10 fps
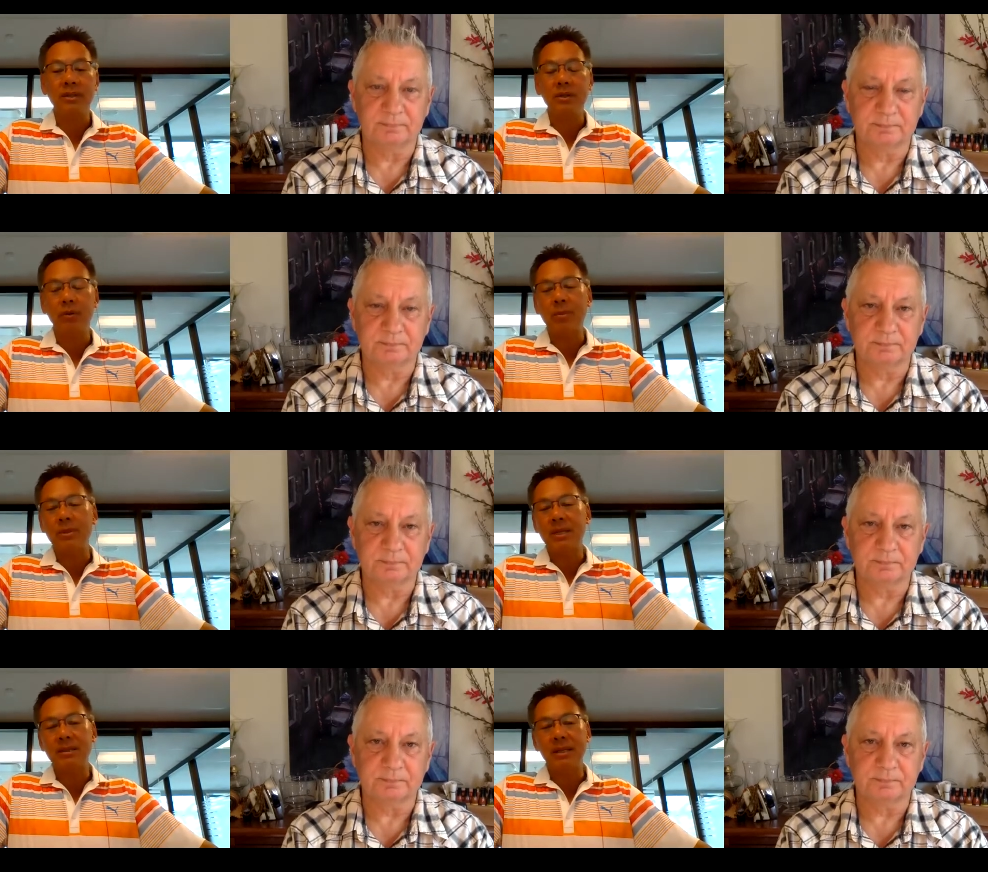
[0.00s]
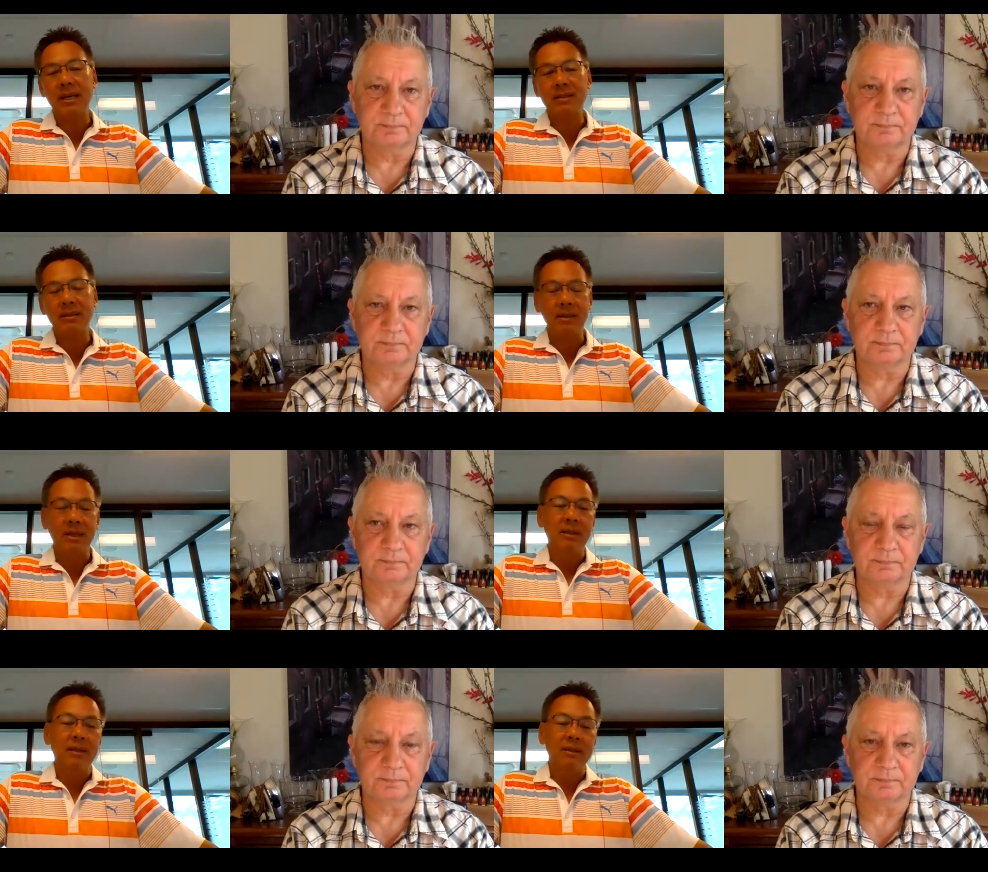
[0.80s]
Speaker 1: It still represents less than
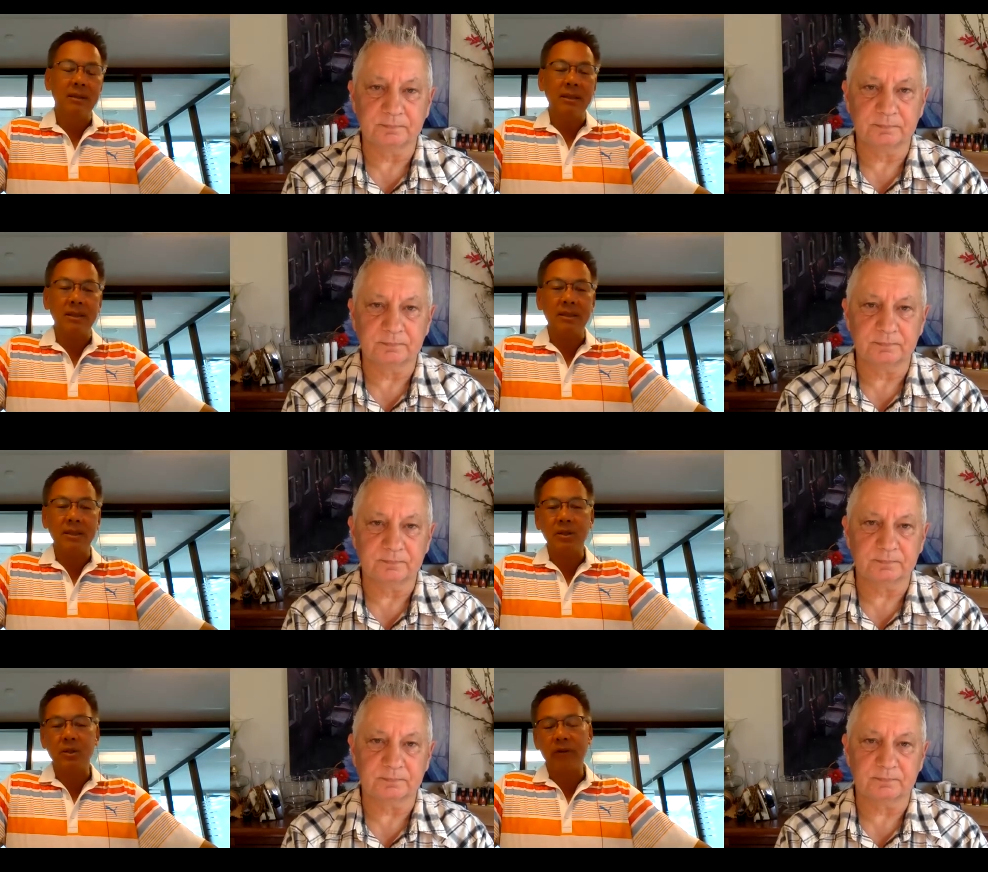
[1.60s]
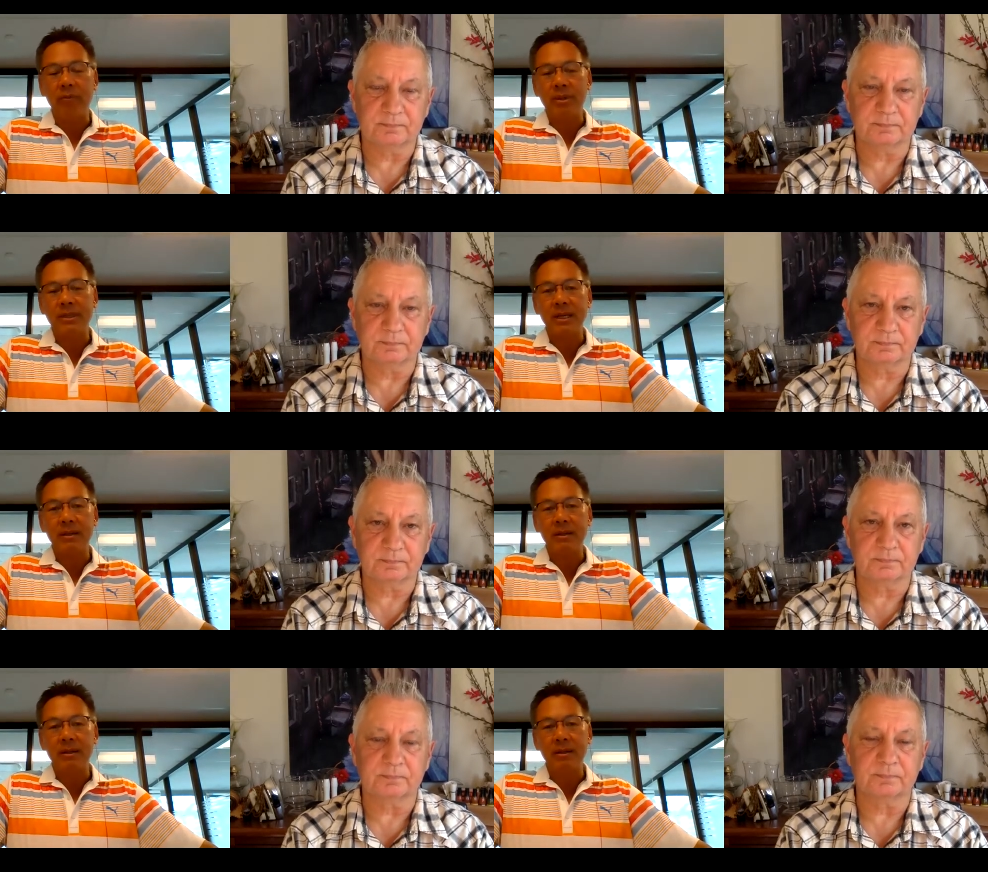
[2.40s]
uh, six or seven
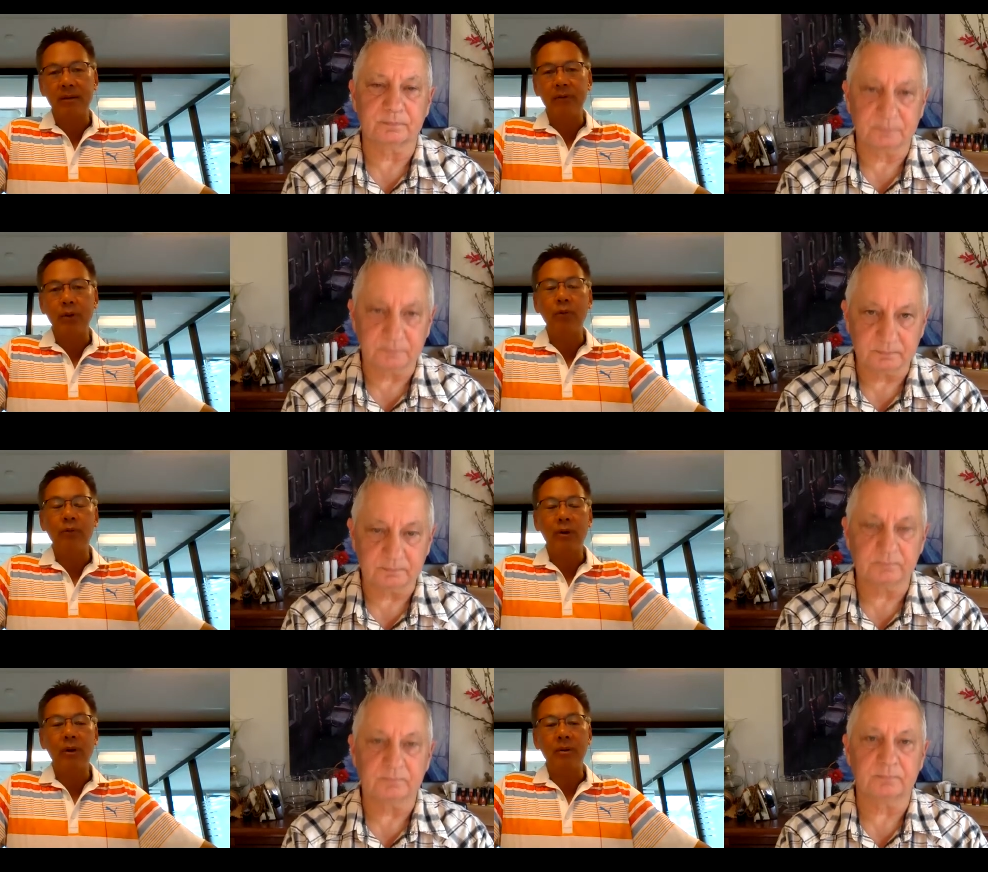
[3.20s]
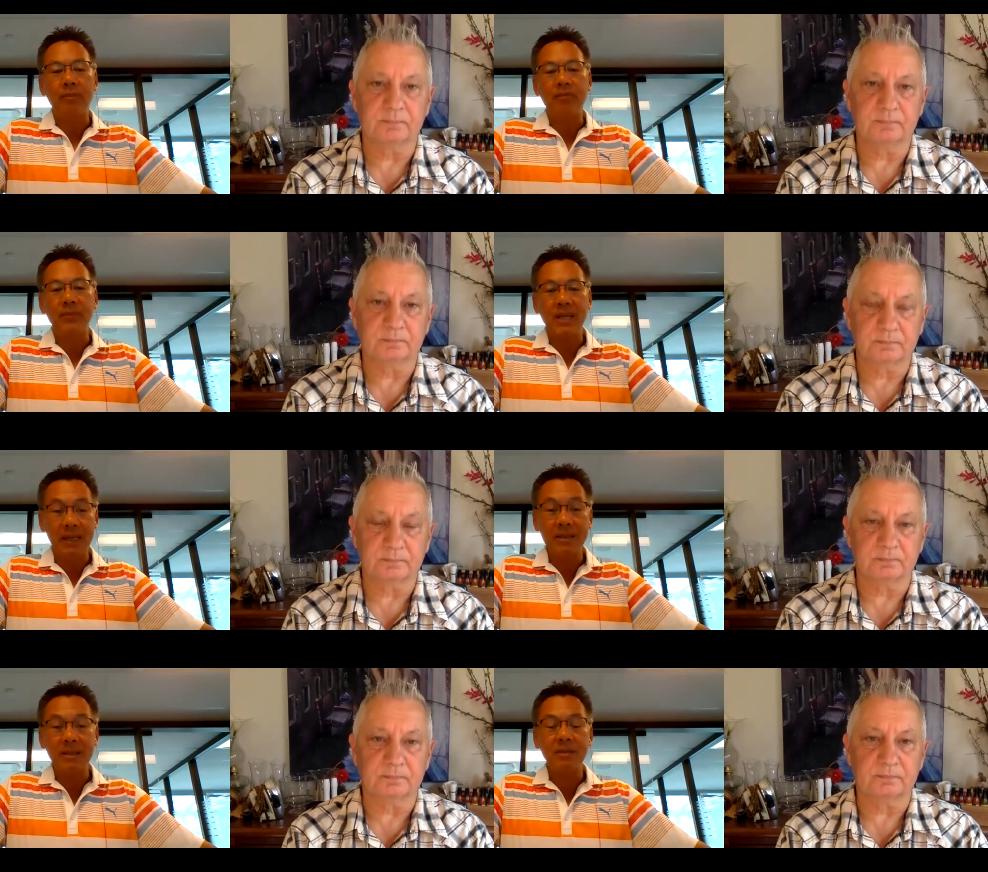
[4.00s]
percent of the overall
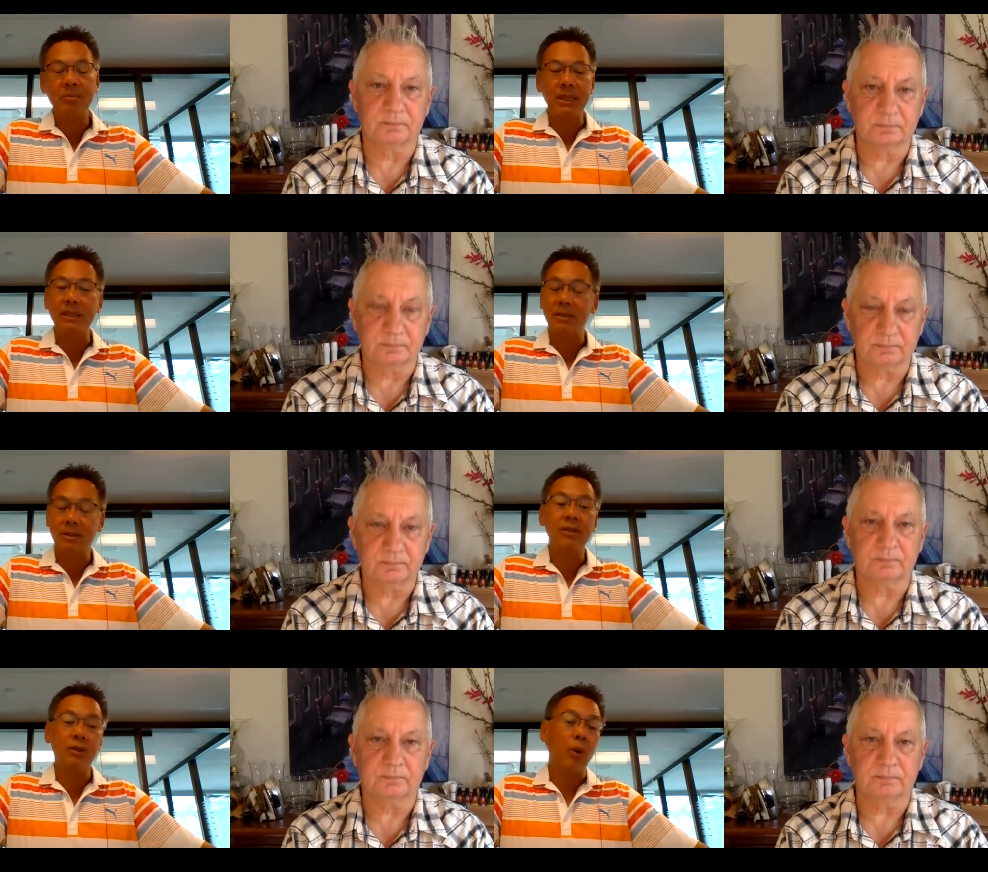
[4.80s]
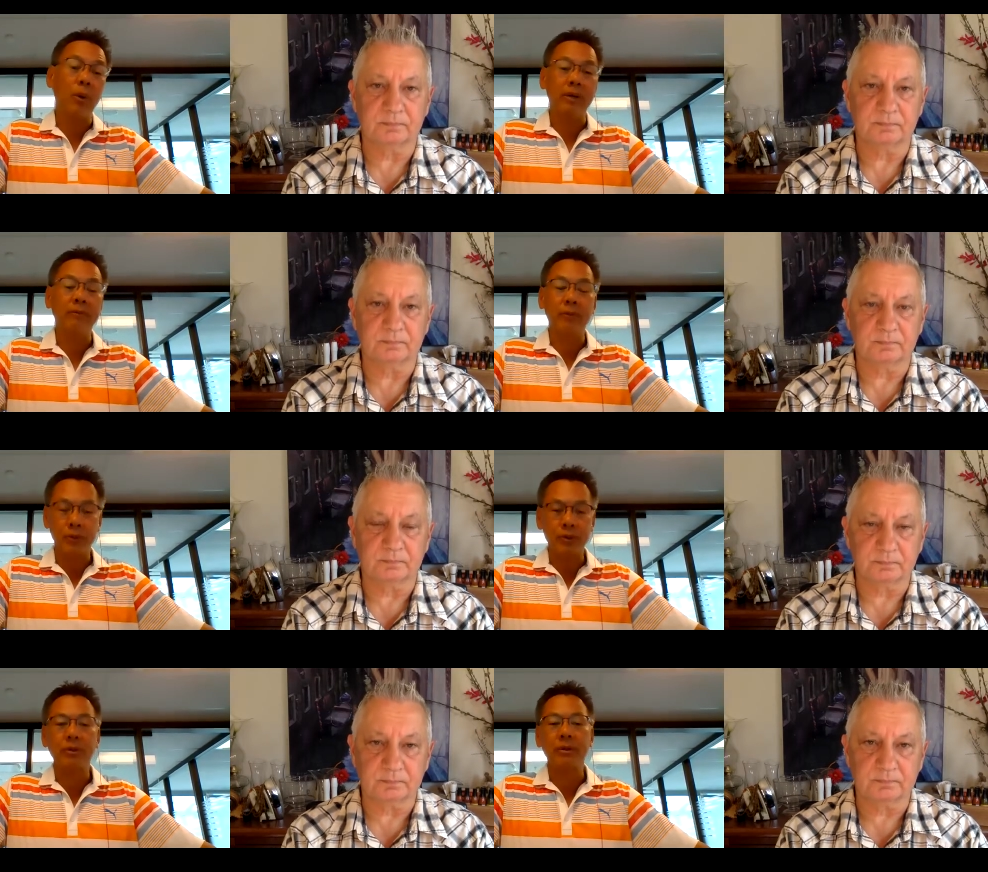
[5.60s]
tenancies, but it, it's growing
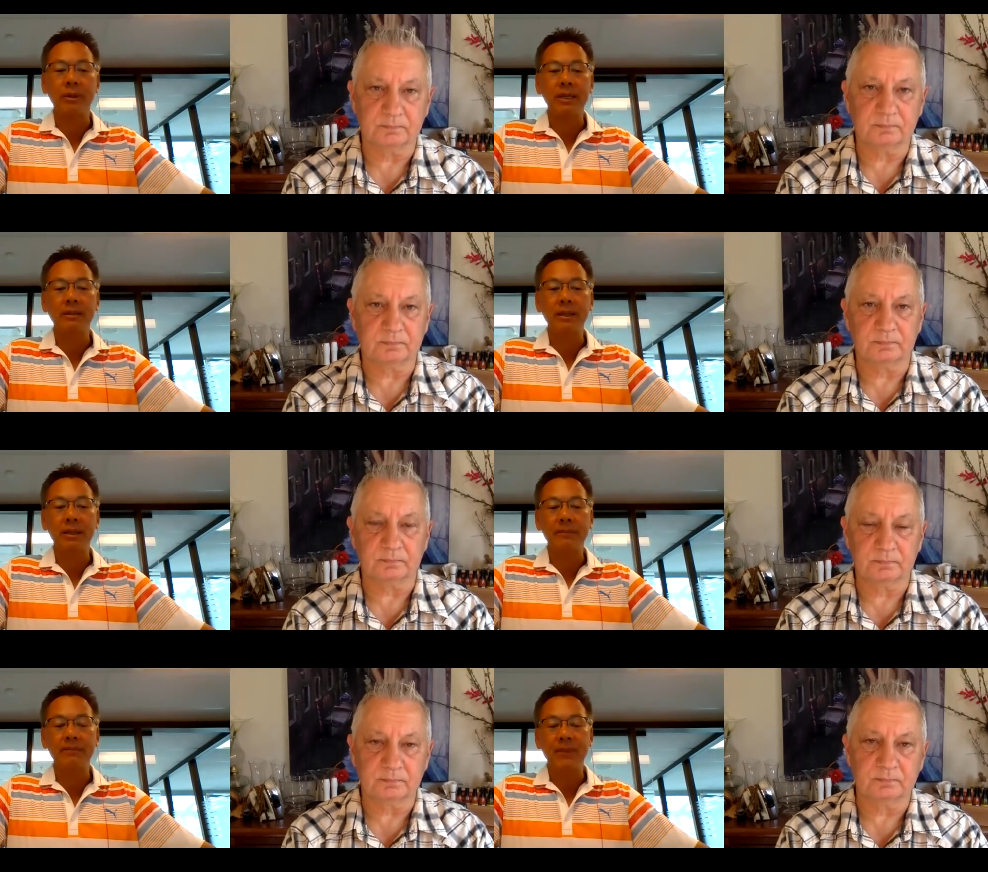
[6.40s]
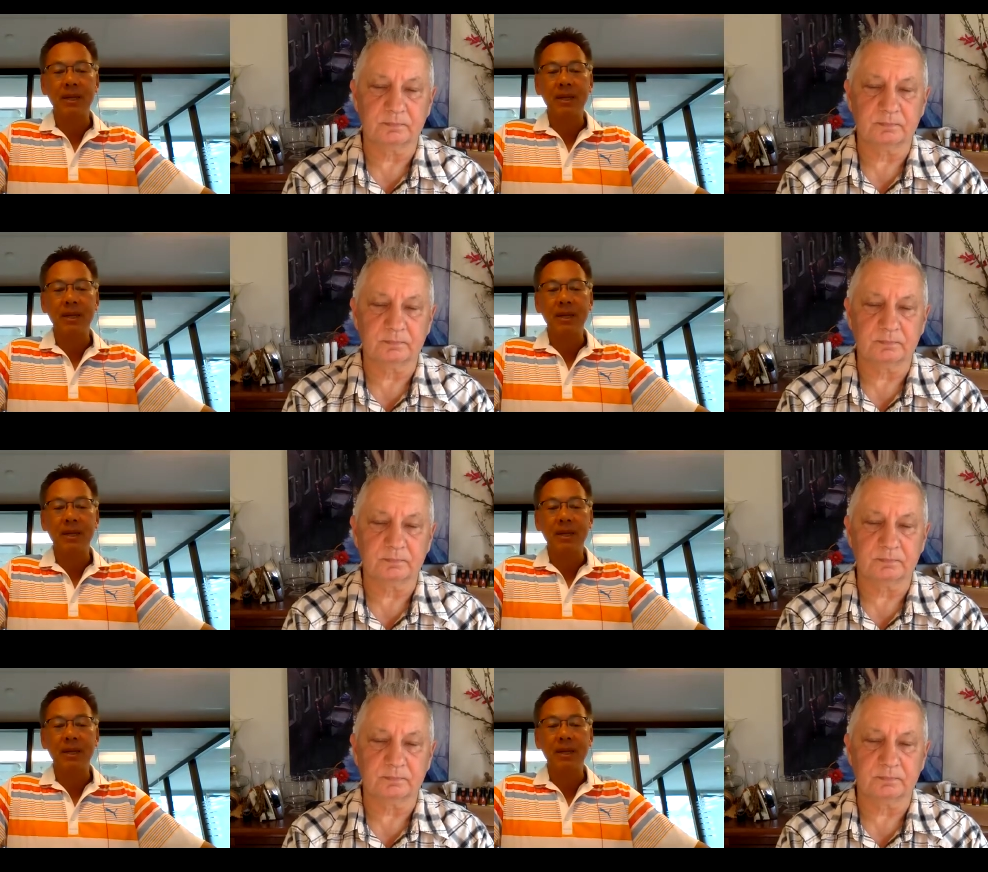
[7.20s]
for sure, and um,